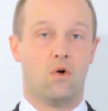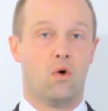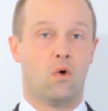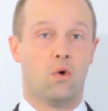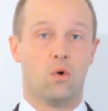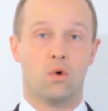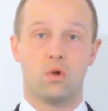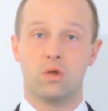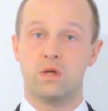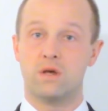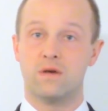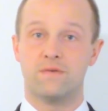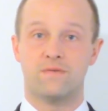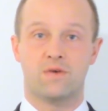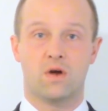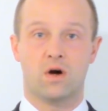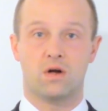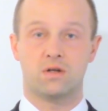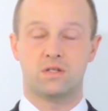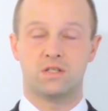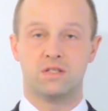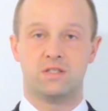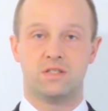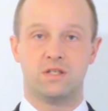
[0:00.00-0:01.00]
All you've
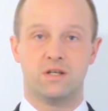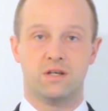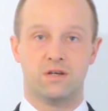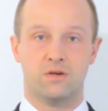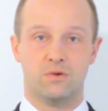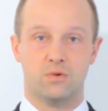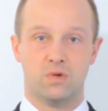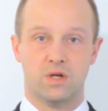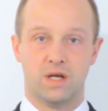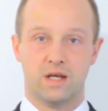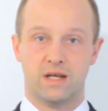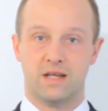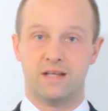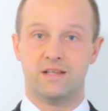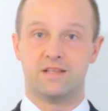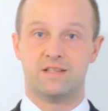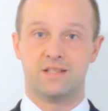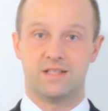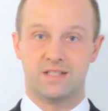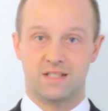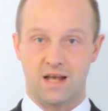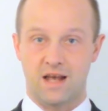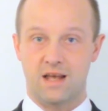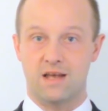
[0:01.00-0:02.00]
got to do
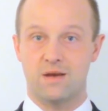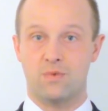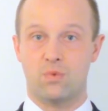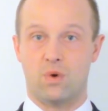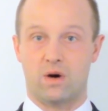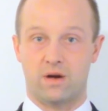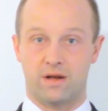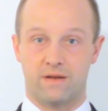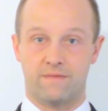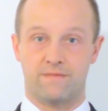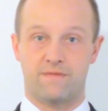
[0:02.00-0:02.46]
is say what